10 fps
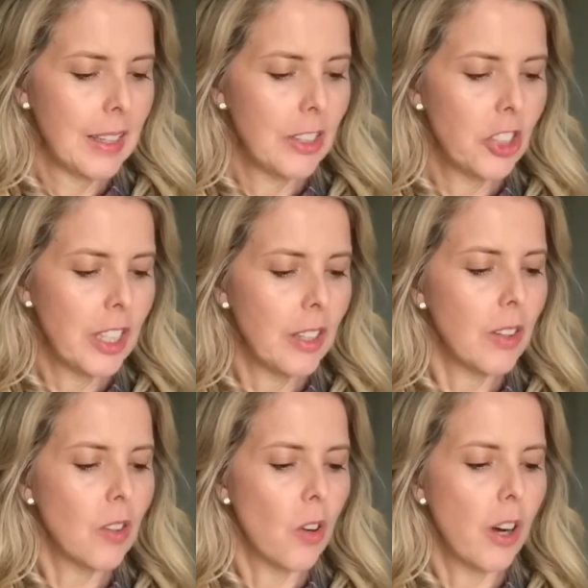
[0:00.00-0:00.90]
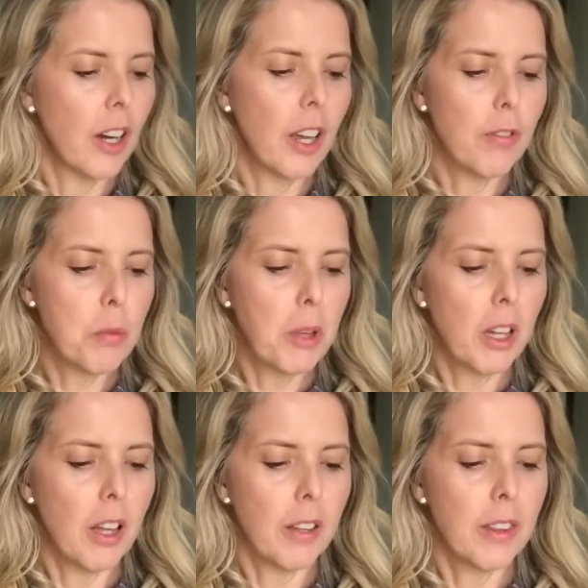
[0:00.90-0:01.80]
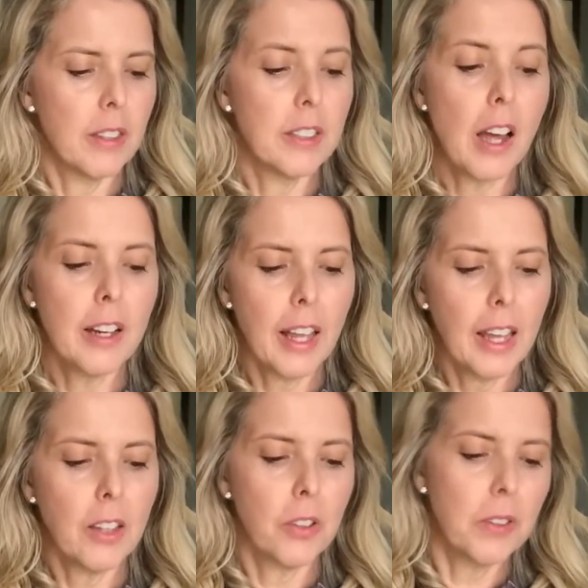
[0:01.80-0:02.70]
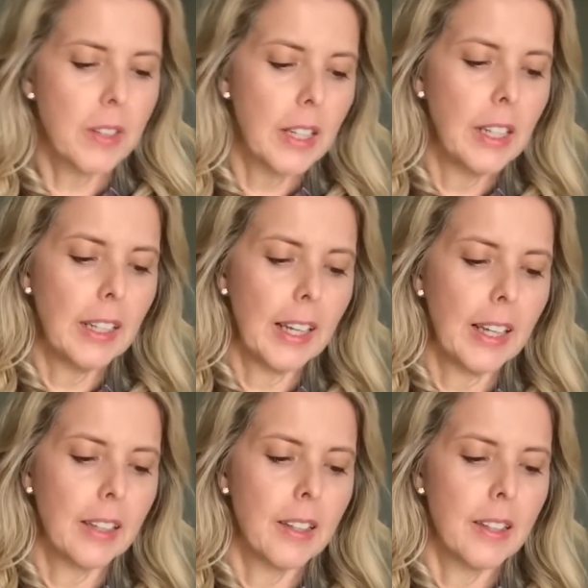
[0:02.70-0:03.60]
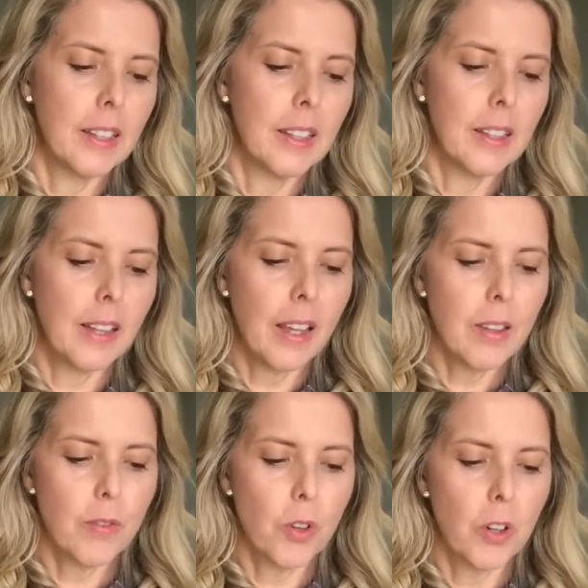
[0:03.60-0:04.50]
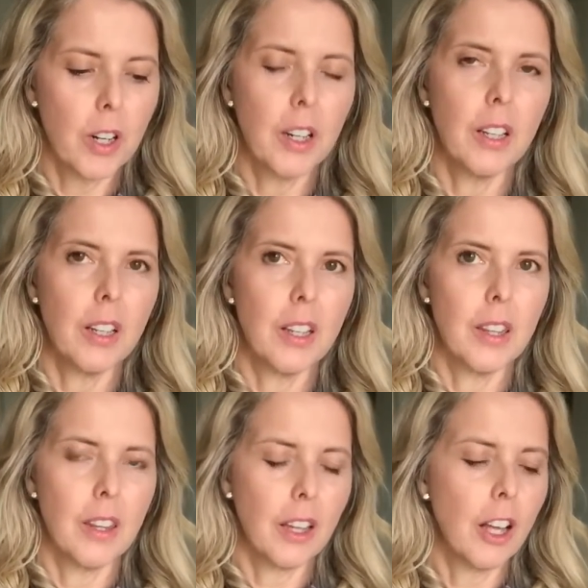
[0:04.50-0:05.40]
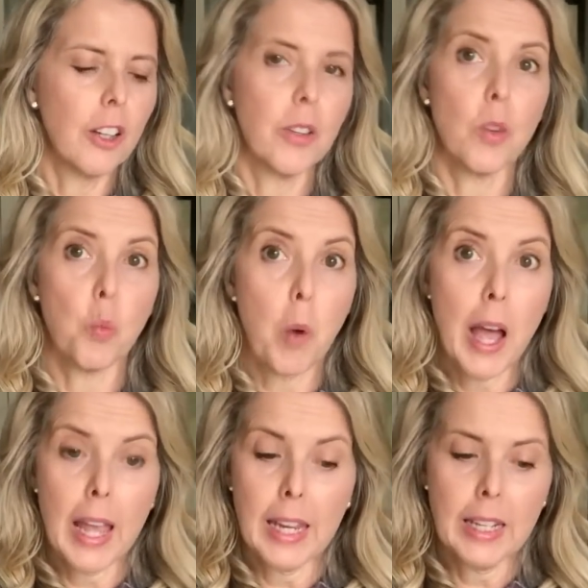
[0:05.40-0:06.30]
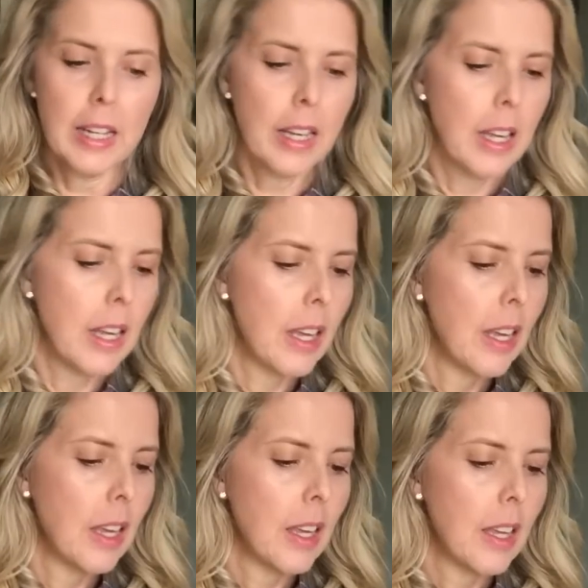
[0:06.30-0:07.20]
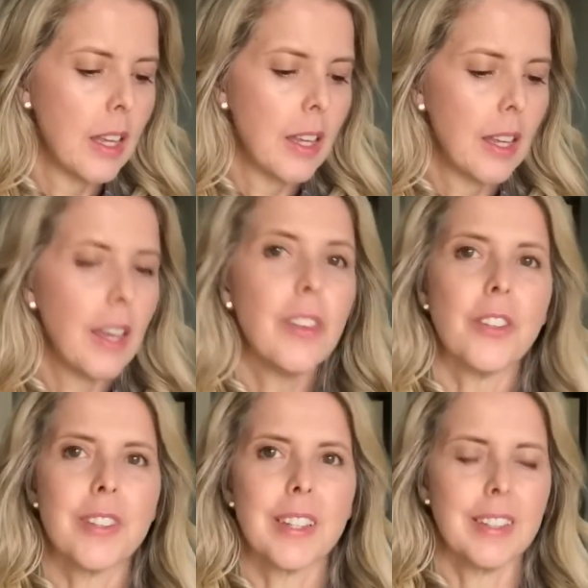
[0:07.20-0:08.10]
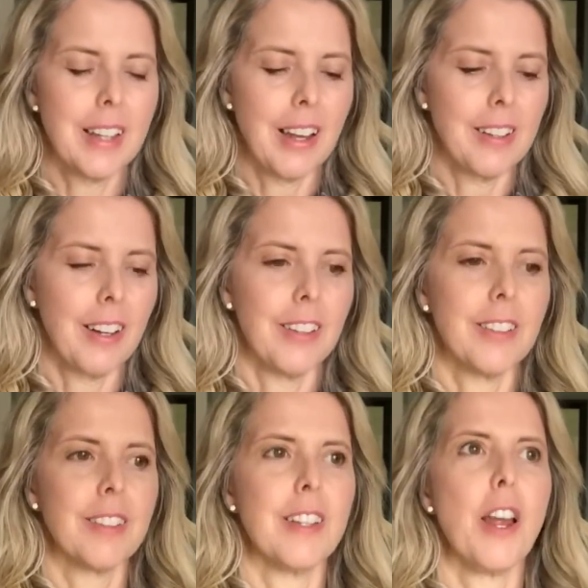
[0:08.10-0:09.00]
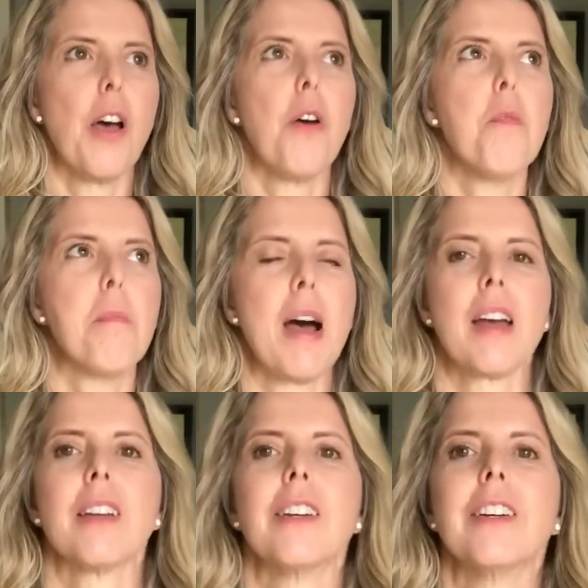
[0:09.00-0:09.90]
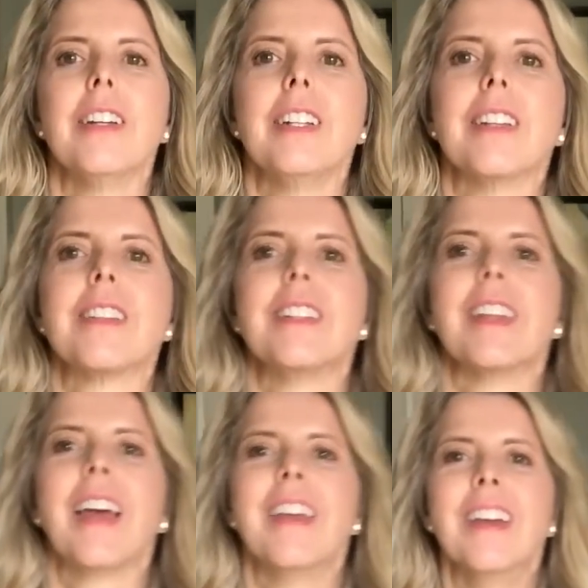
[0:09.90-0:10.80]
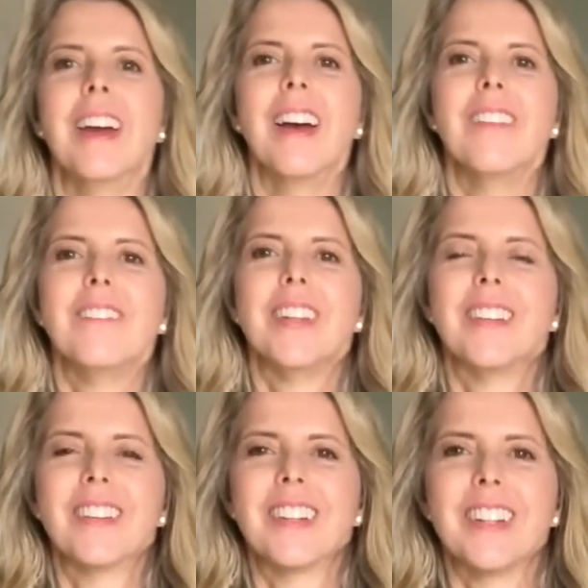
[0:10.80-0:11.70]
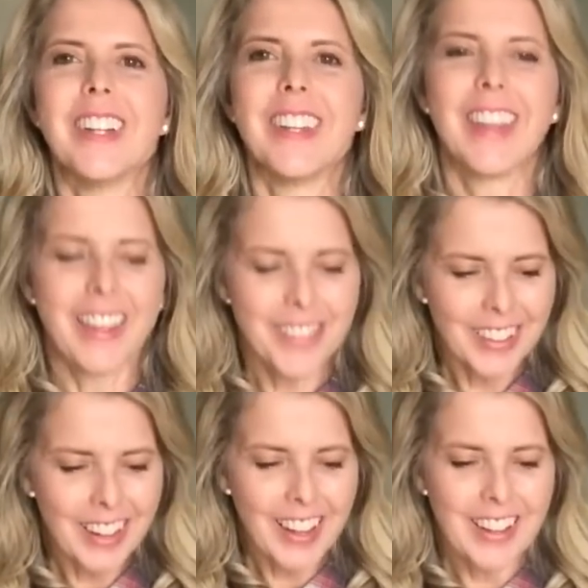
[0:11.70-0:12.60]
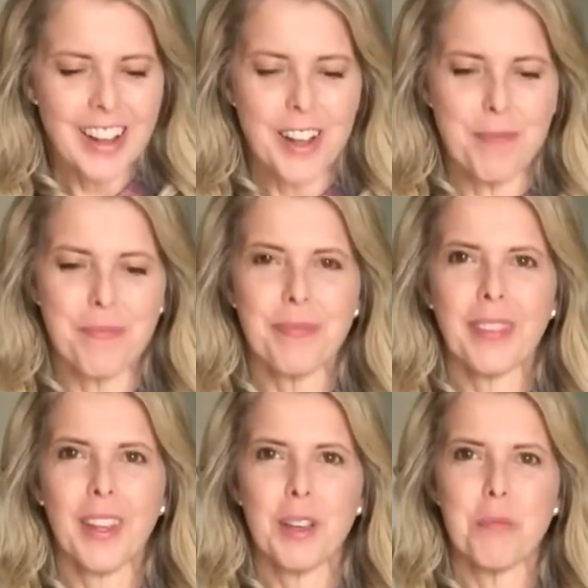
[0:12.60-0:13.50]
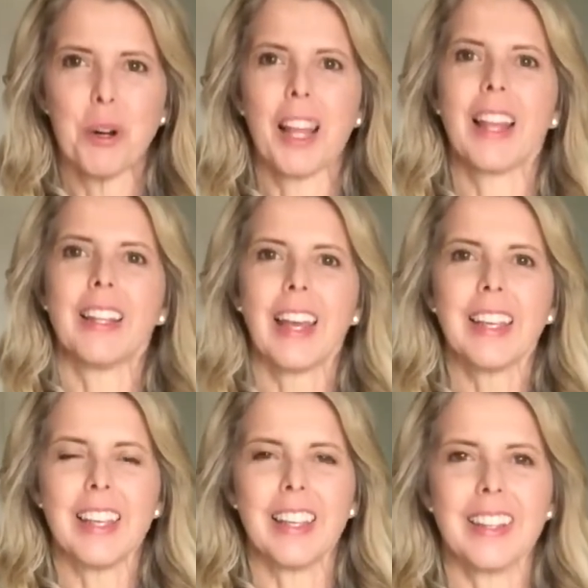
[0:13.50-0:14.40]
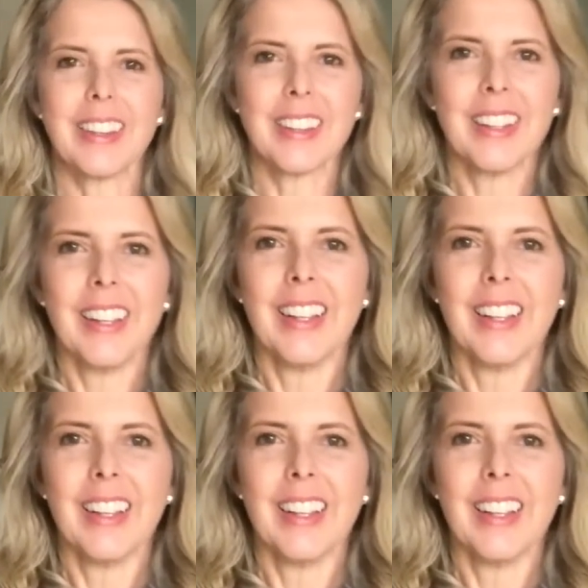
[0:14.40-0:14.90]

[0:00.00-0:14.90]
the jeans are cut from the cloth, Donna ankle skinny legs, size 4. The color is wine, and they're $69. And oh my goodness, do they feel good? They feel like more like leggings,